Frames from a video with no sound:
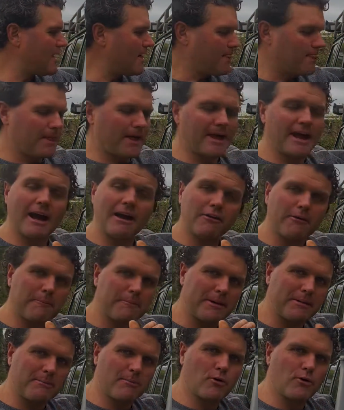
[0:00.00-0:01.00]
They are a
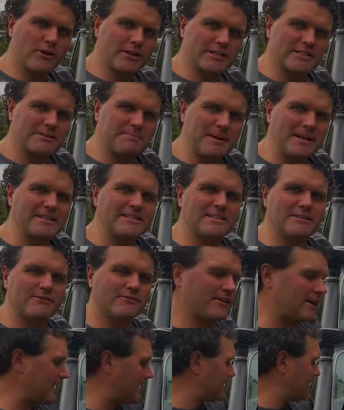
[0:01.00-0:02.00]
bit more expensive
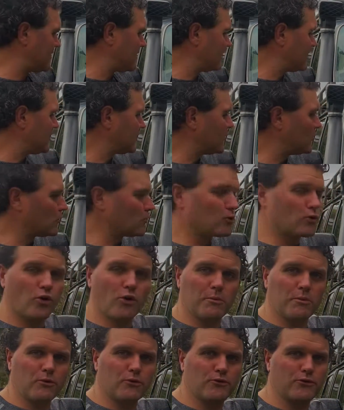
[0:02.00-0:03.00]
than your
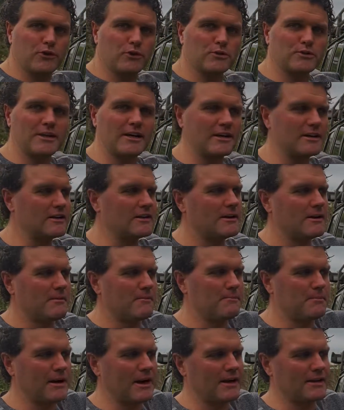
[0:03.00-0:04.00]
normal filter,
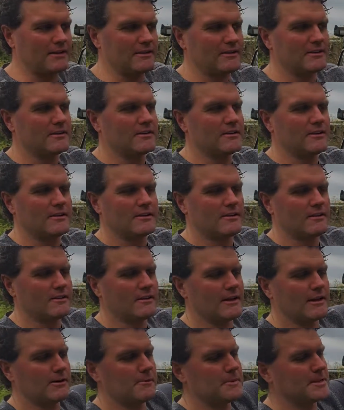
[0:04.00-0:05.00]
but
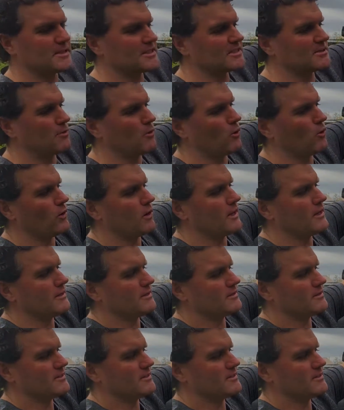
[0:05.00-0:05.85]
they're a bit smaller.